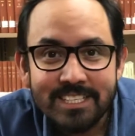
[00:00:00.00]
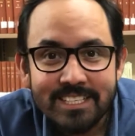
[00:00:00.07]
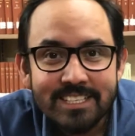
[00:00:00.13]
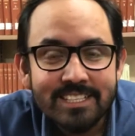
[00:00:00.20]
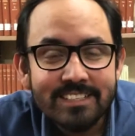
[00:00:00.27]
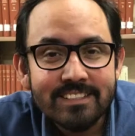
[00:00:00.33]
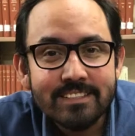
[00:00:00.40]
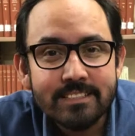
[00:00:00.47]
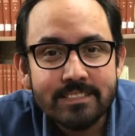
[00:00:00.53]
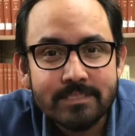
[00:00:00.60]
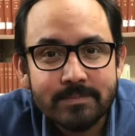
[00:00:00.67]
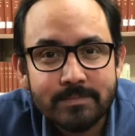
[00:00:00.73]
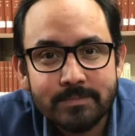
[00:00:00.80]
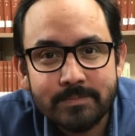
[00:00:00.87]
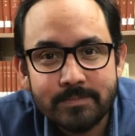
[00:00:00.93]
And which is your
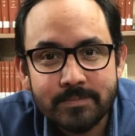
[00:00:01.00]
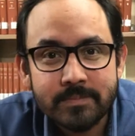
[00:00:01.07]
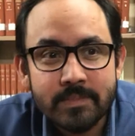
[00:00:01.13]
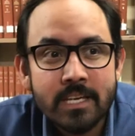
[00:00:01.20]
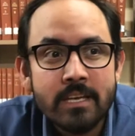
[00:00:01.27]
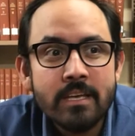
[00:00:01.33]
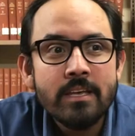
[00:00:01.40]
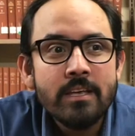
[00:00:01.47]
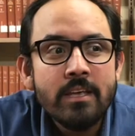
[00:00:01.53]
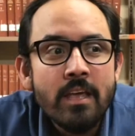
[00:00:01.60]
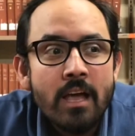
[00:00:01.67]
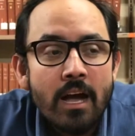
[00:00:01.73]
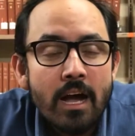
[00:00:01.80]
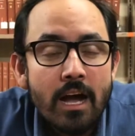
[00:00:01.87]
major, your bachelor major?